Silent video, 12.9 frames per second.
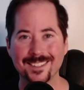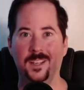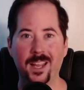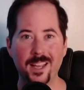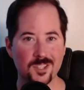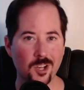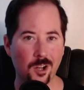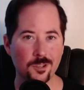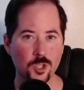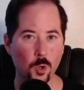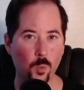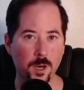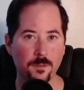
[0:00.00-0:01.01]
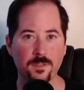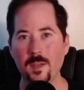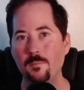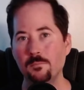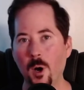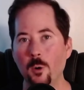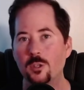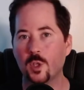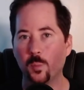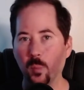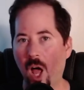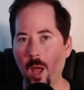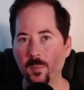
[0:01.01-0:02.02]
It's also one of the most
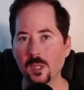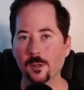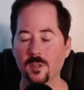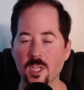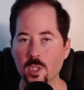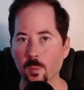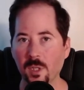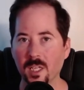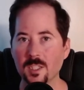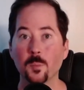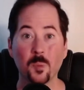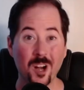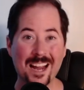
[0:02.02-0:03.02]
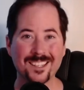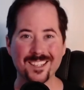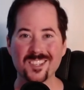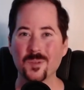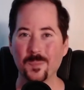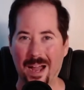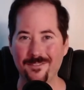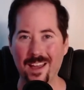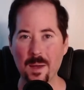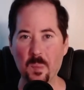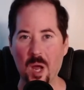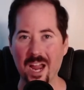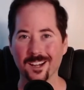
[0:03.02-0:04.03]
popular disciplines practiced by
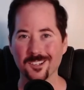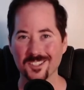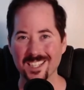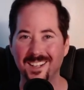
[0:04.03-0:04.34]
vampires.